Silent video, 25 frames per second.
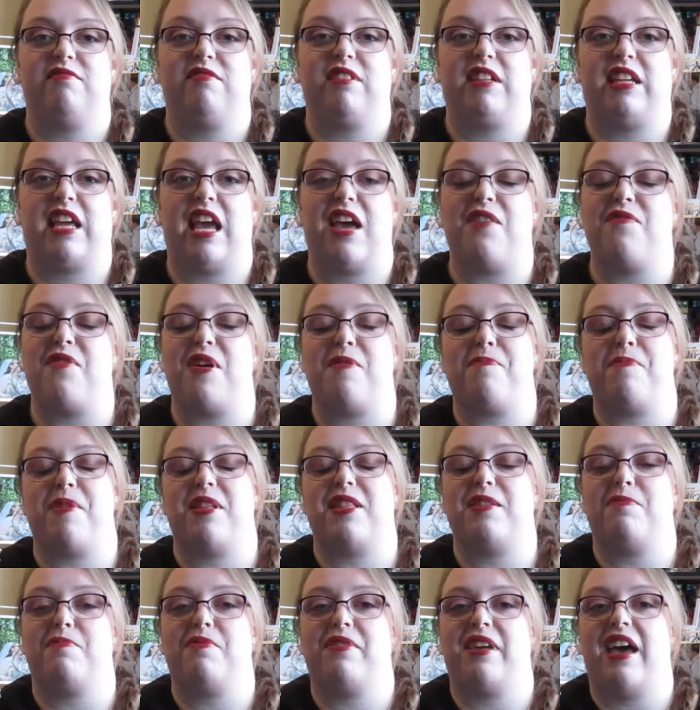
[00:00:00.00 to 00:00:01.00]
gave up on
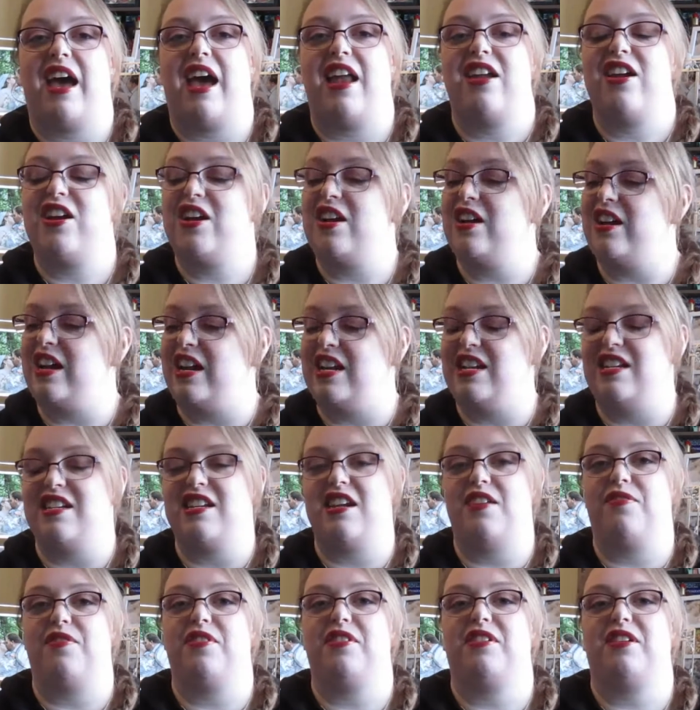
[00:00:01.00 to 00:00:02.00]
the planner and
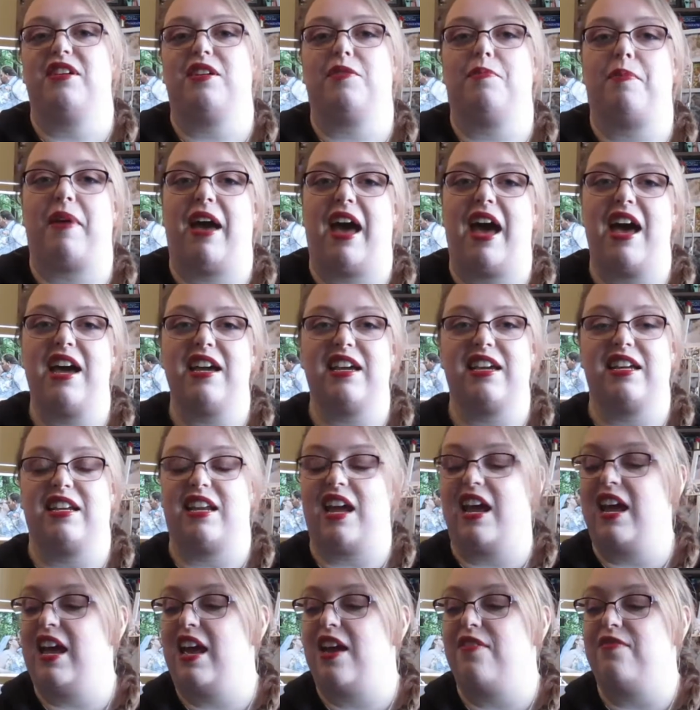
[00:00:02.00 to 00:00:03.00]
never looked back, and
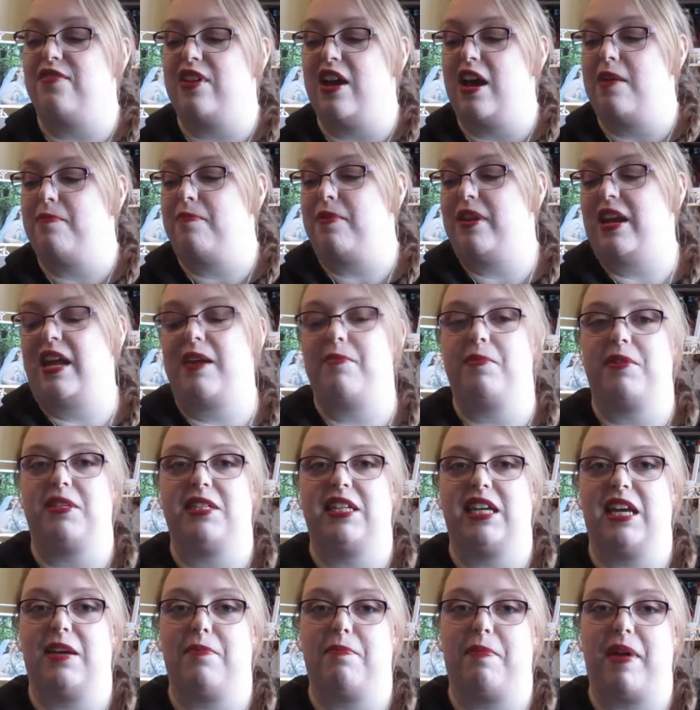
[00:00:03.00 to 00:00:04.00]
I have not been able to
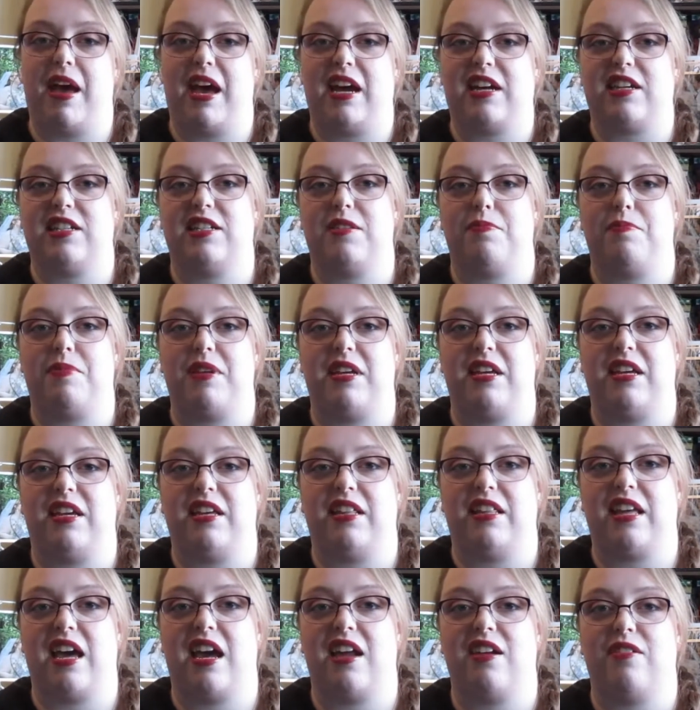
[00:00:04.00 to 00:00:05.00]
get back to being
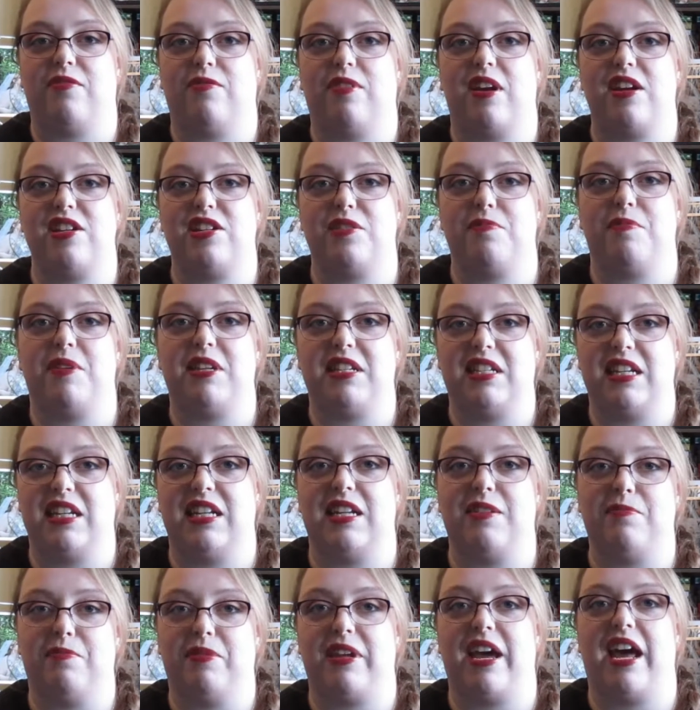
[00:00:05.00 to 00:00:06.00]
that regimented
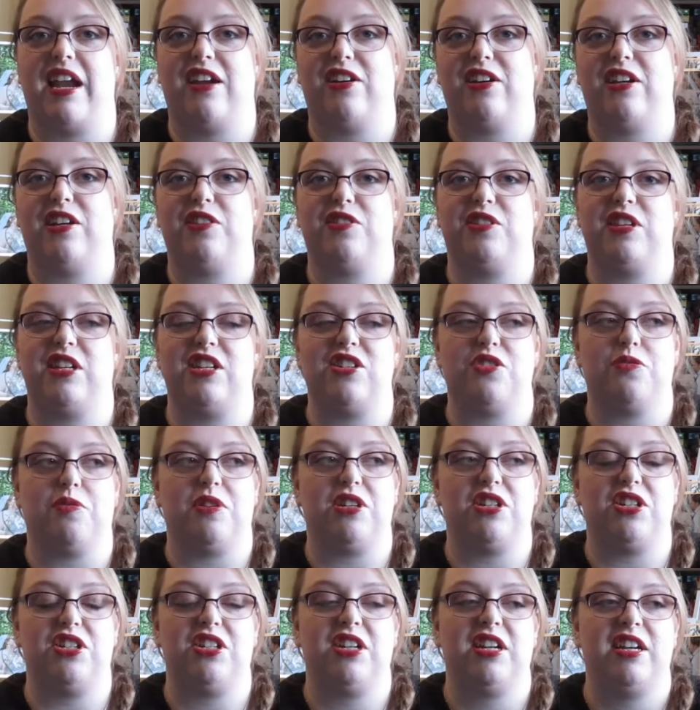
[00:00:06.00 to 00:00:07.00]
in planner usage,
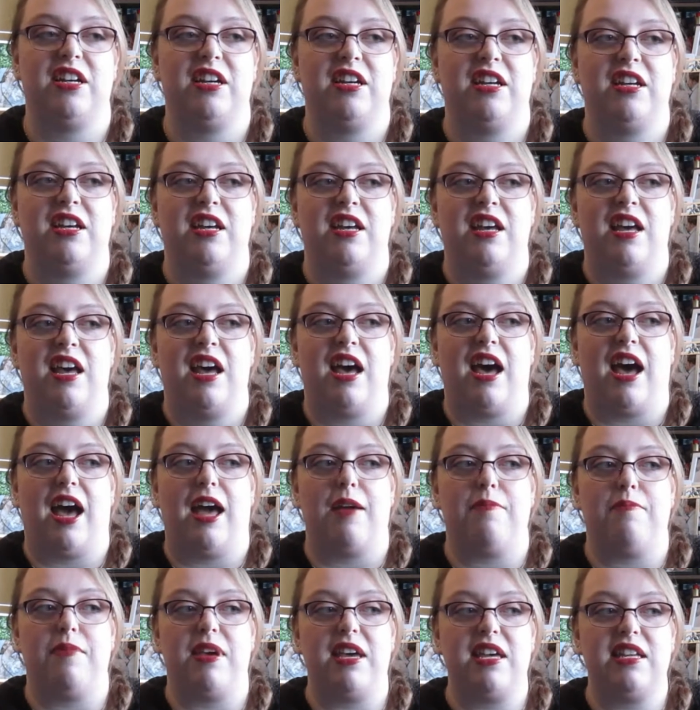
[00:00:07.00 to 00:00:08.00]
which I
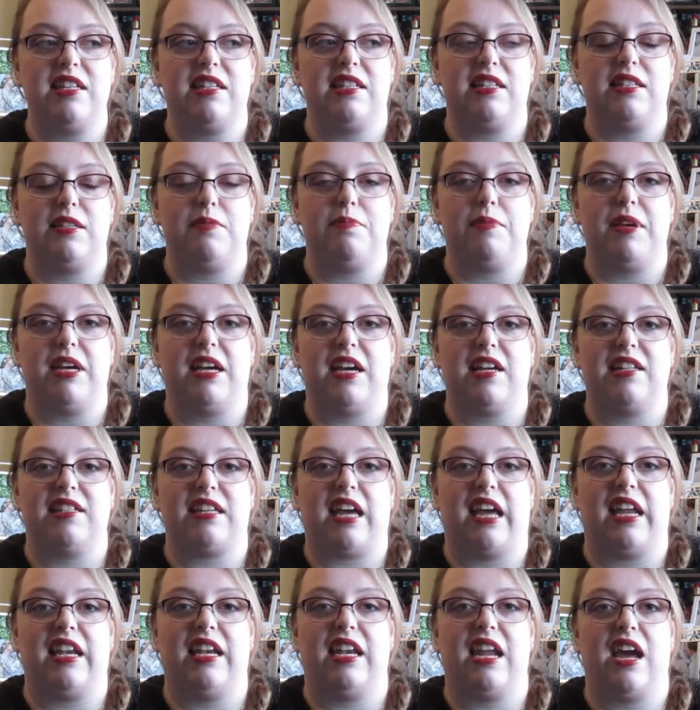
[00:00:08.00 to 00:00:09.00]
miss because
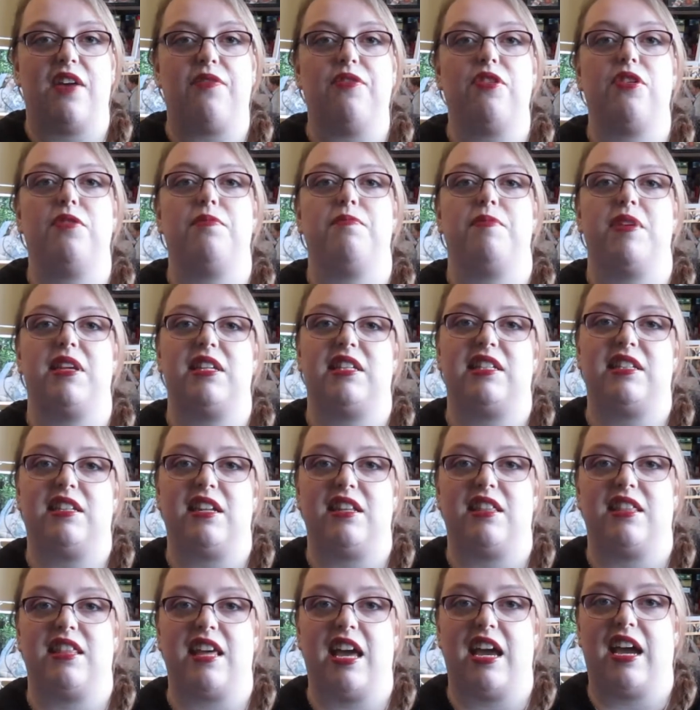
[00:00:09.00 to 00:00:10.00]
I never missed a
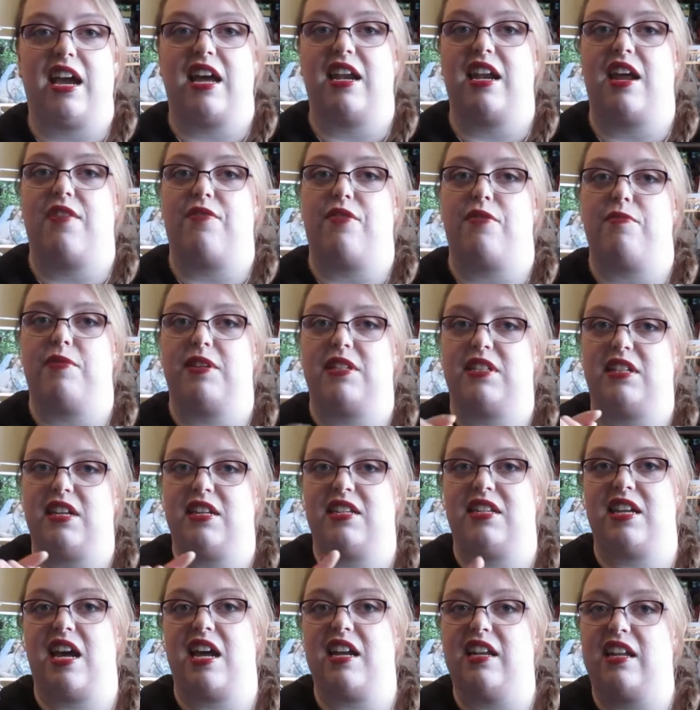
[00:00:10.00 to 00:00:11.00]
thing. I never missed a
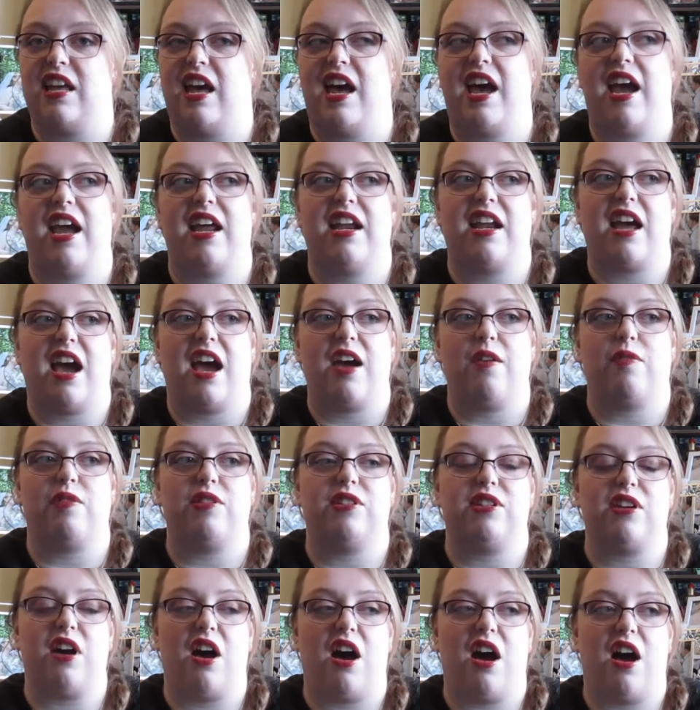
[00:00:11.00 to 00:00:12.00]
deadline. I
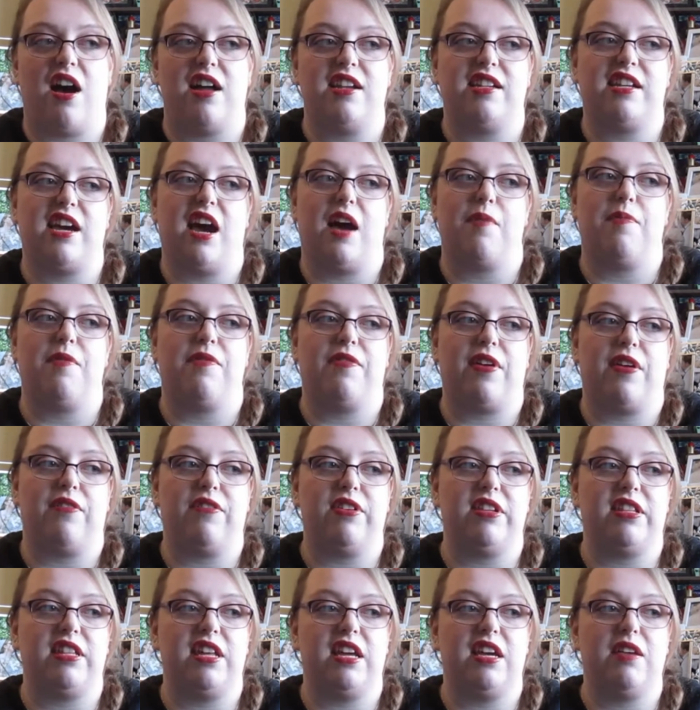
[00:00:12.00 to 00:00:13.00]
was on top of
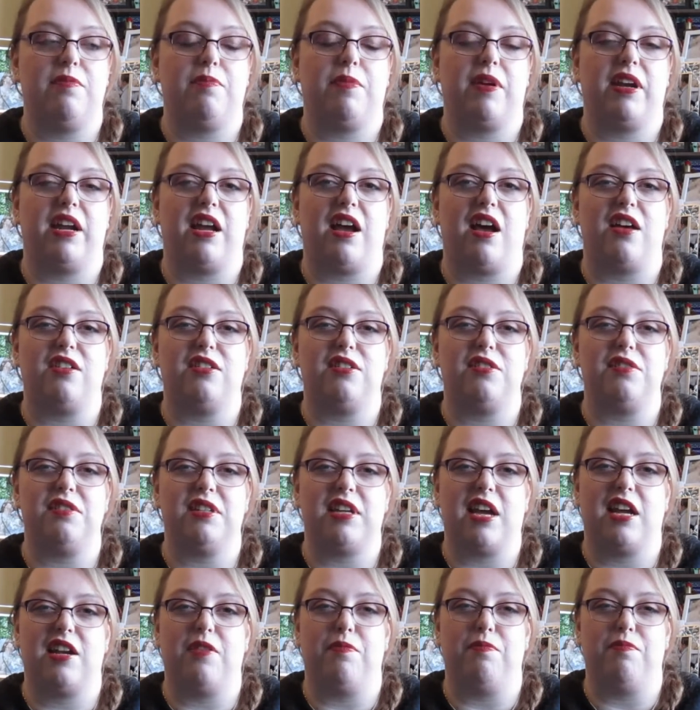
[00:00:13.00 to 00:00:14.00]
everything, but I also was
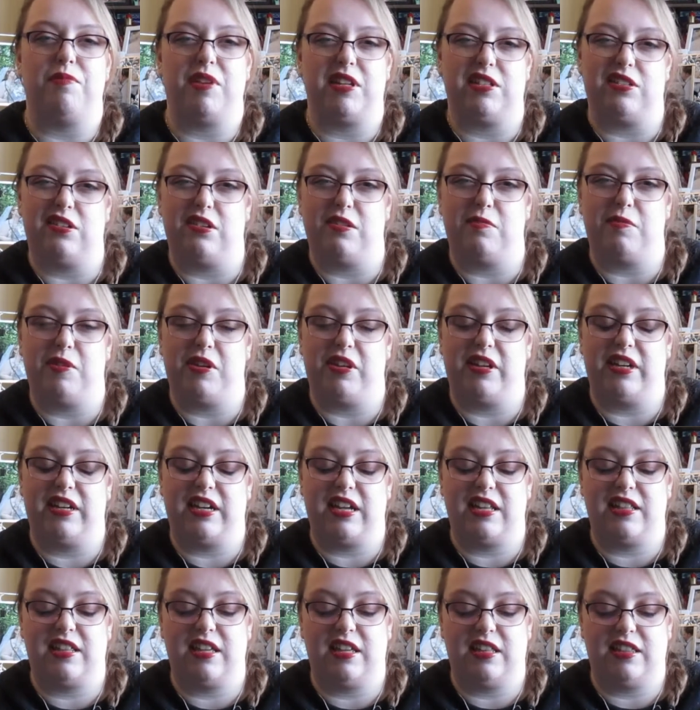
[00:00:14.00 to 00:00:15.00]
kind of miserable, and
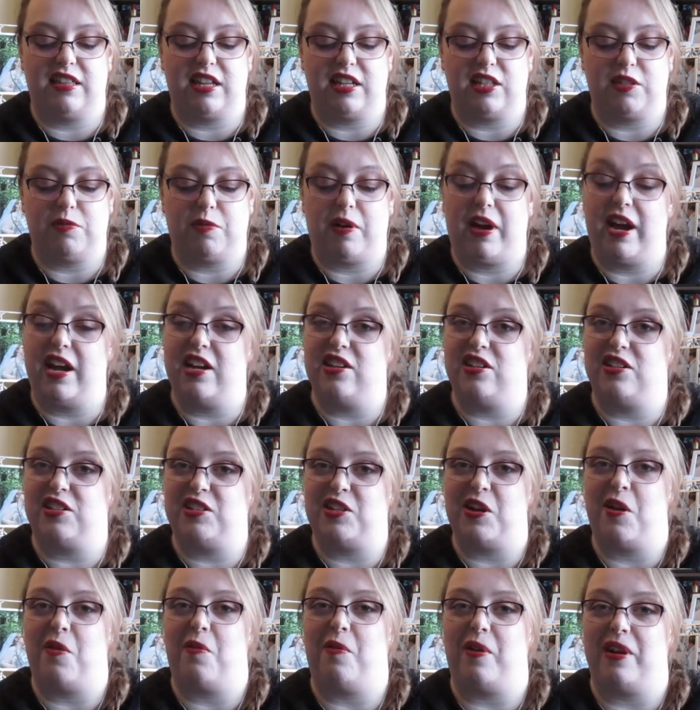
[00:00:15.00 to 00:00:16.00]
I think that's why I just
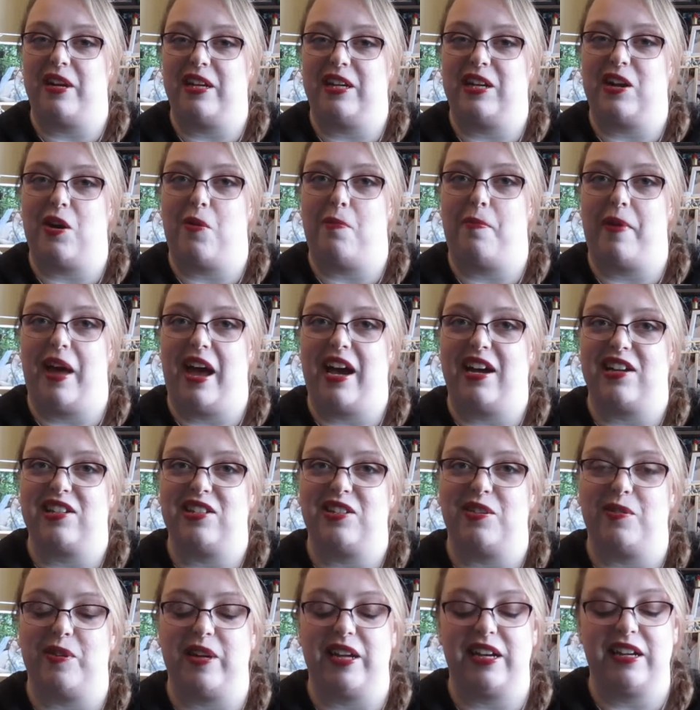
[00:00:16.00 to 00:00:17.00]
don't want to go back
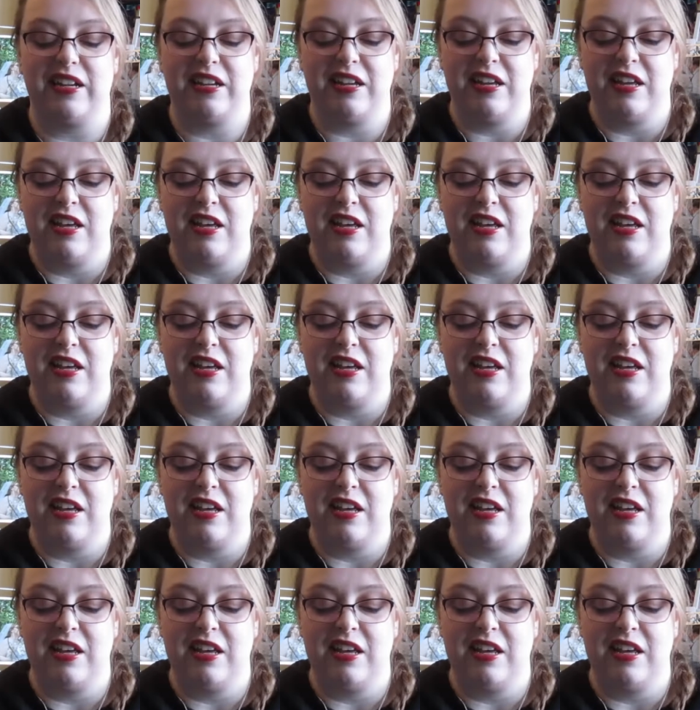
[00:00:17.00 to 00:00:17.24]
to it.